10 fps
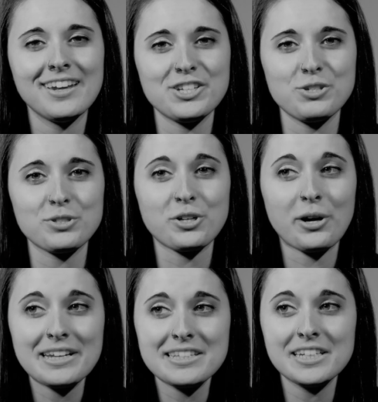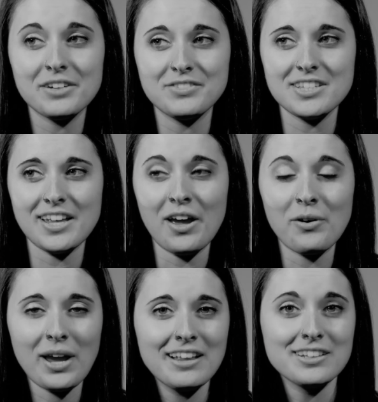And she was crazy enough to say,
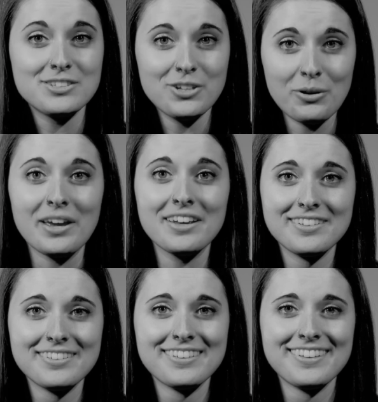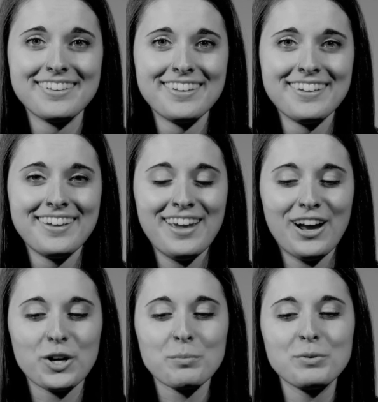okay, let's do it.
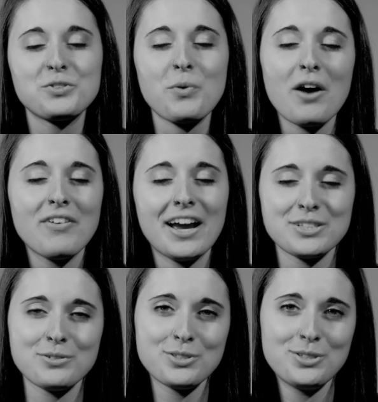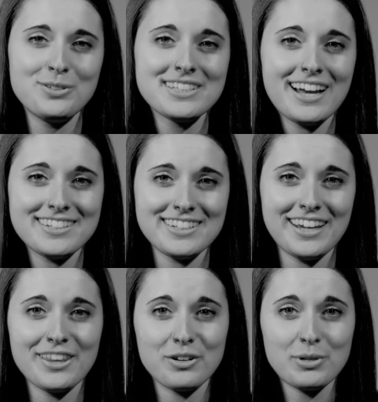A group of 12 high school students got
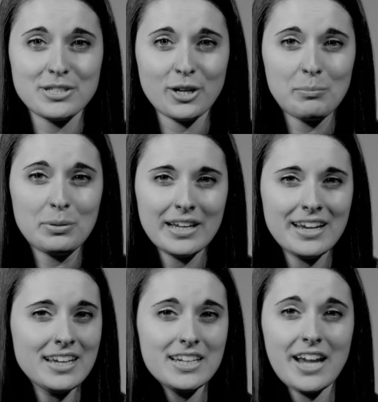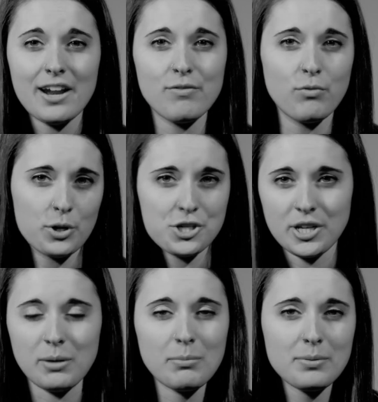together and we started planning a night of
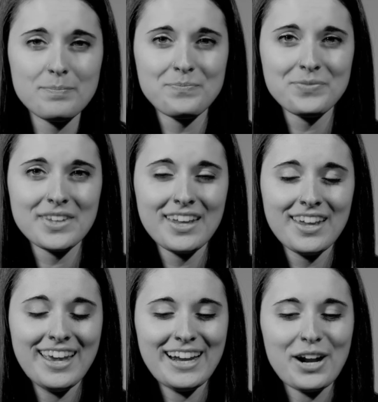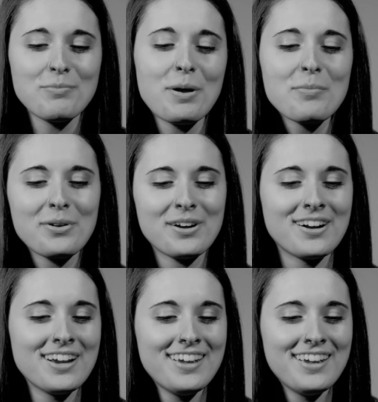worship. And I
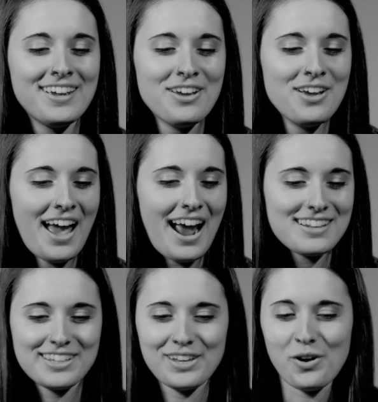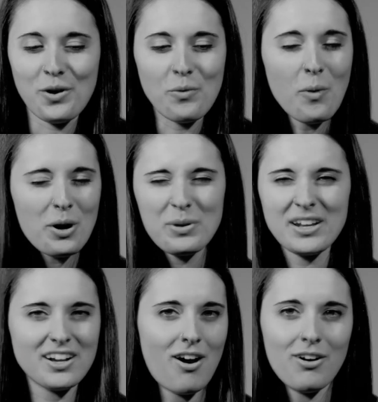remember asking, what are we
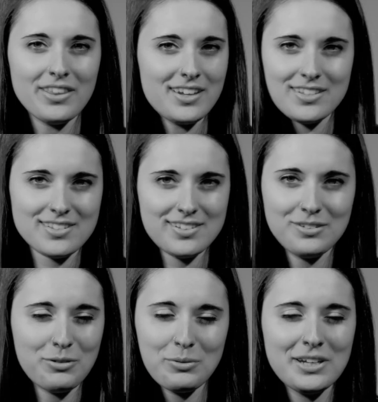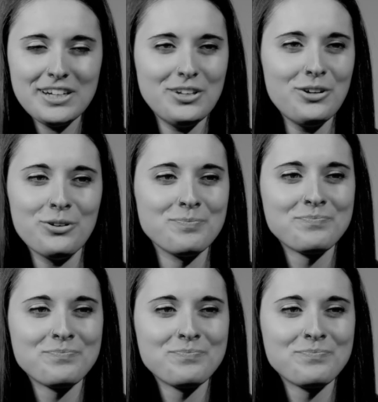going to call this? What are we going to do?